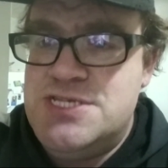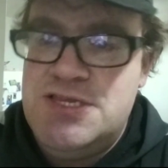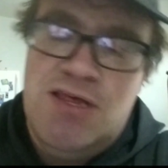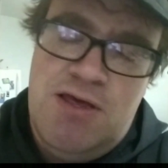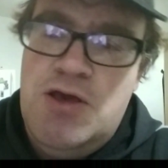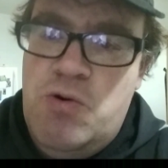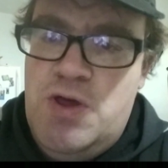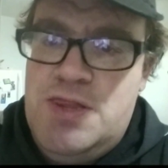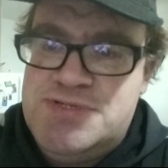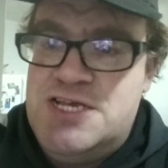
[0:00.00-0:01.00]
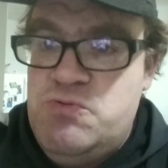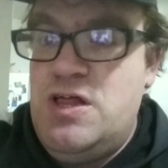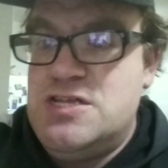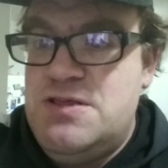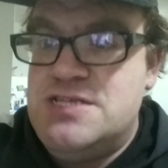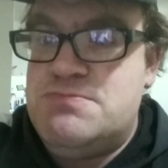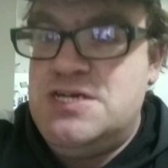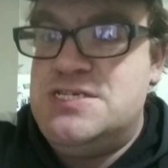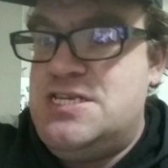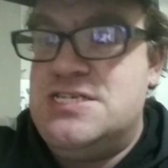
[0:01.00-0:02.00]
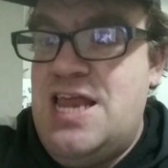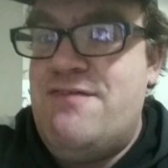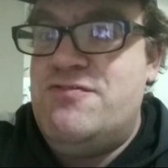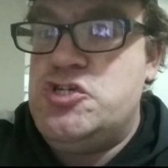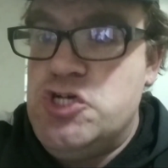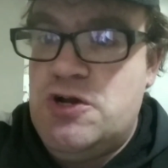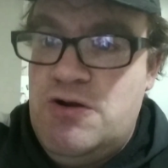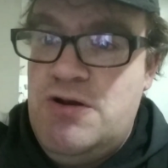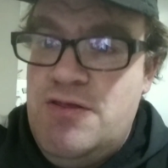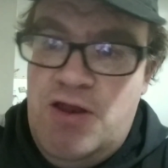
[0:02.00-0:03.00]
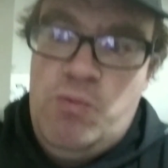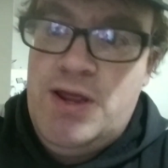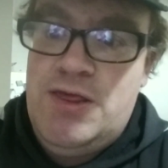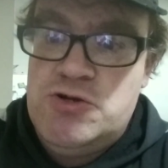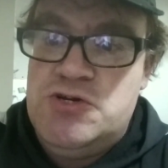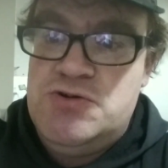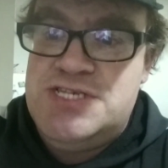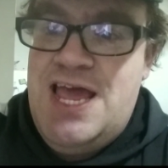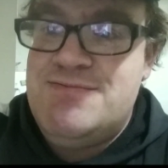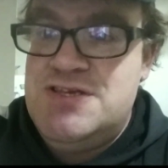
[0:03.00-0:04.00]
And one of them says, well, it's because it doesn't have the sugar that regular sodas have,